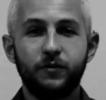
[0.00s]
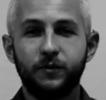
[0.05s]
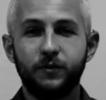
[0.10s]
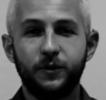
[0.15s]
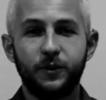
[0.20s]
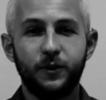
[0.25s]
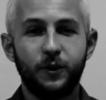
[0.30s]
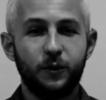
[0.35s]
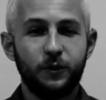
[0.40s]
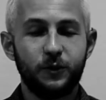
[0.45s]

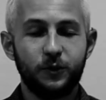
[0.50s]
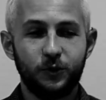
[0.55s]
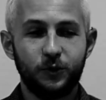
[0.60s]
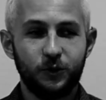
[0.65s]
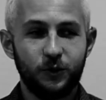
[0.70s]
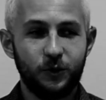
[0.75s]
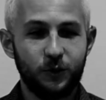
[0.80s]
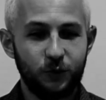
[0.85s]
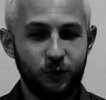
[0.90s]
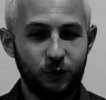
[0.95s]

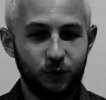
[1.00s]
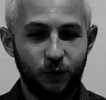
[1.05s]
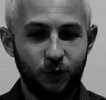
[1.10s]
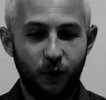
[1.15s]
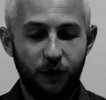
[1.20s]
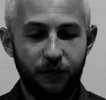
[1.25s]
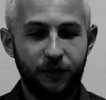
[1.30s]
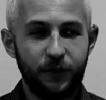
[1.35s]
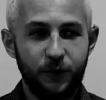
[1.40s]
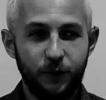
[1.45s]
There's
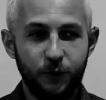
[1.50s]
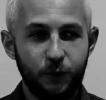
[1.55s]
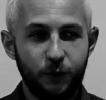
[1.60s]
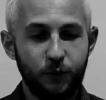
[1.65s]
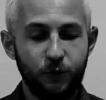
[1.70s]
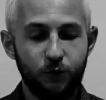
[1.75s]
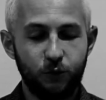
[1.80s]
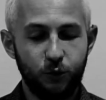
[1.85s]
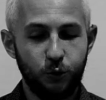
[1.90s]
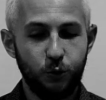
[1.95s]
nothing you
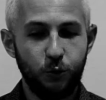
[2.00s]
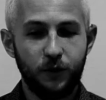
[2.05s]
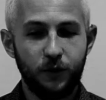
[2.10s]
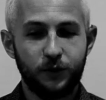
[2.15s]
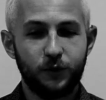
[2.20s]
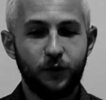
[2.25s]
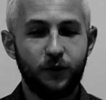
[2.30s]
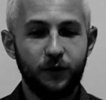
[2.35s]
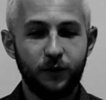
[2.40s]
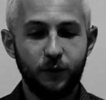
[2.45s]
could do, there's
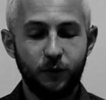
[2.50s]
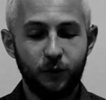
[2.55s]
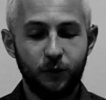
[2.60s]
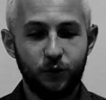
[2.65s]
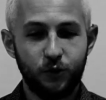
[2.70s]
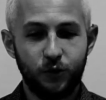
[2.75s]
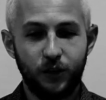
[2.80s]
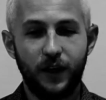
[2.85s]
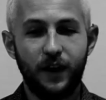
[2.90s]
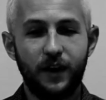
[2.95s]
nothing you could
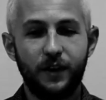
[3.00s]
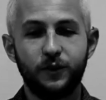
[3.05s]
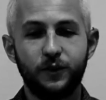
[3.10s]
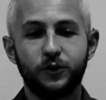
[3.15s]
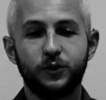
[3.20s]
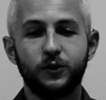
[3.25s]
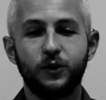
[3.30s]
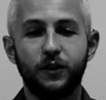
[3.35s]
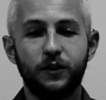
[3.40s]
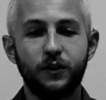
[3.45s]
say, there's
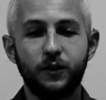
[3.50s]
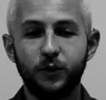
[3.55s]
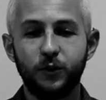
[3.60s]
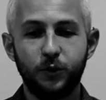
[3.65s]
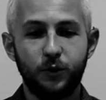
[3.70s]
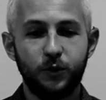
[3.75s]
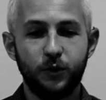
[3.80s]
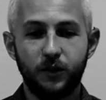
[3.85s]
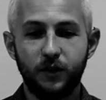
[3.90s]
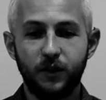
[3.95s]
nothing you
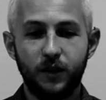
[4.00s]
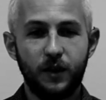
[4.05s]
could